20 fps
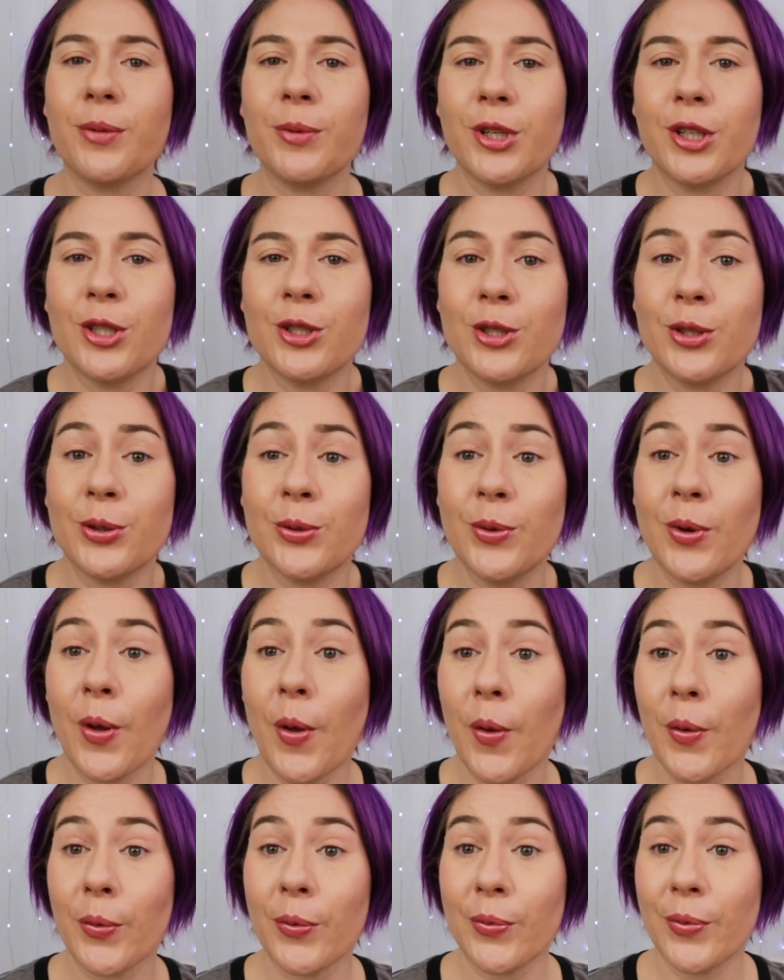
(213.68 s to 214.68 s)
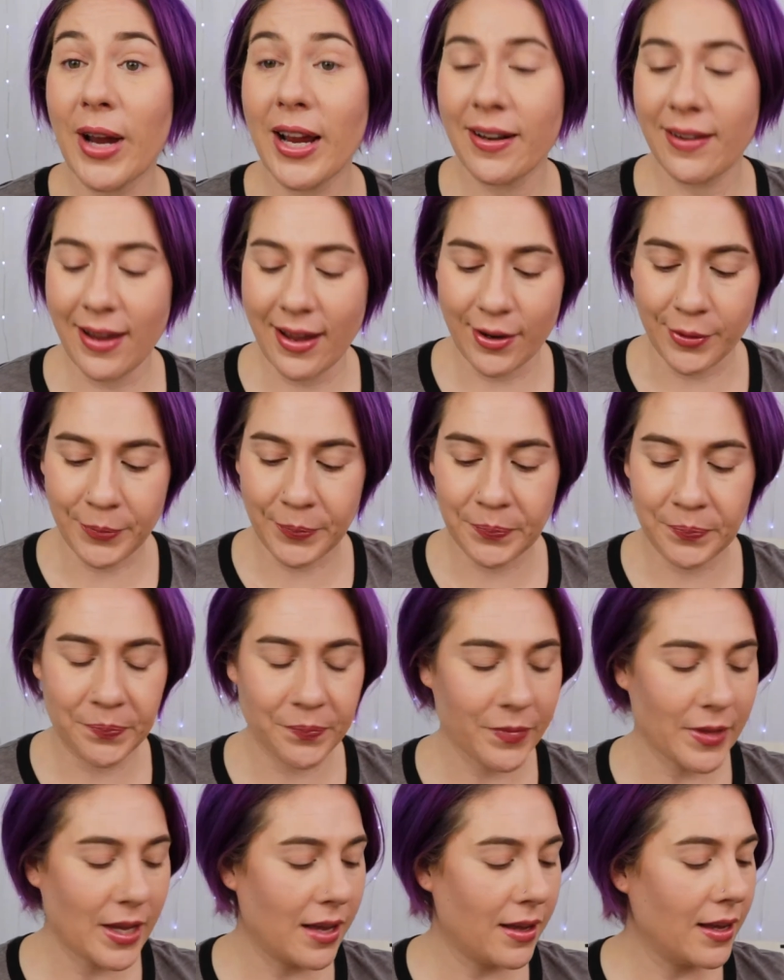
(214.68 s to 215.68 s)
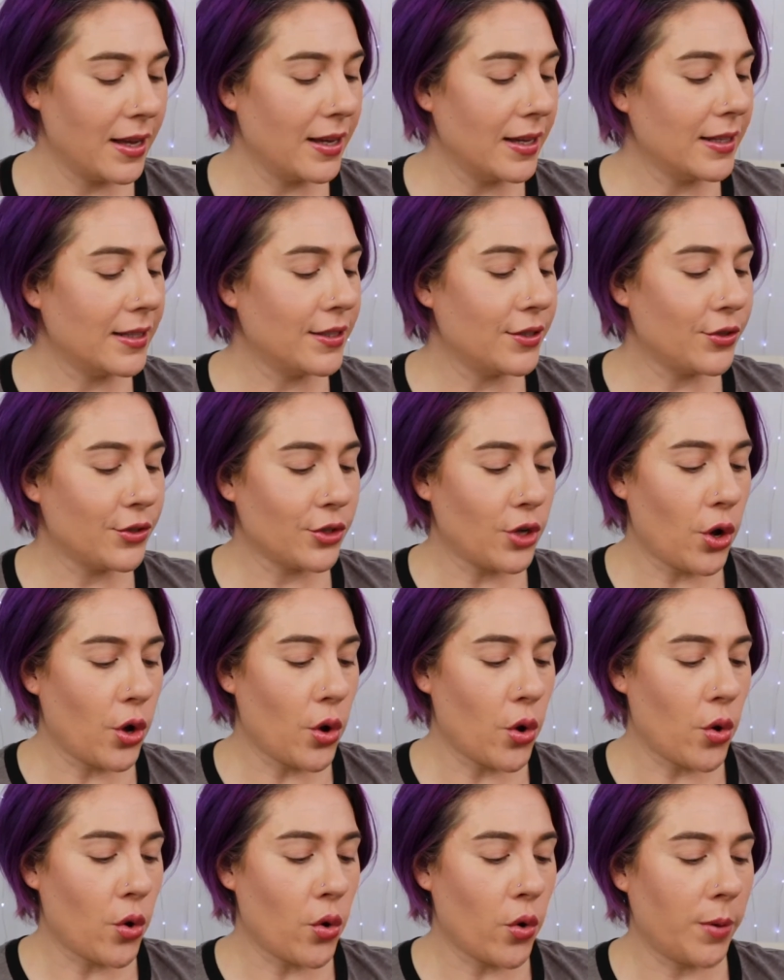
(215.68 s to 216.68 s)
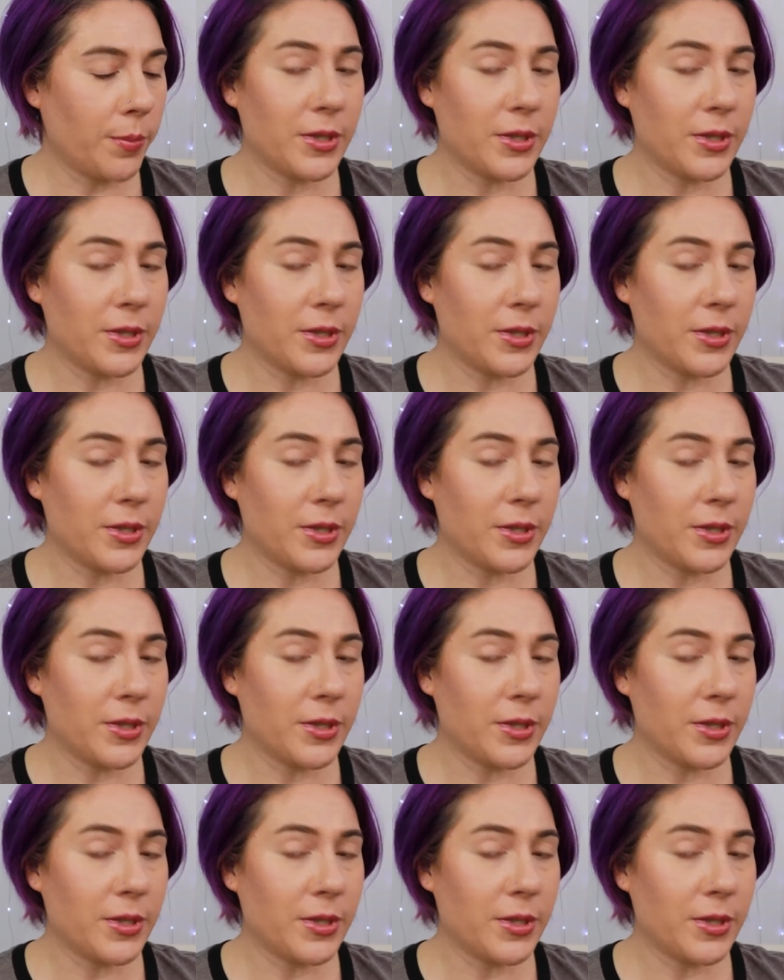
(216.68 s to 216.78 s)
I'm going to do right now. So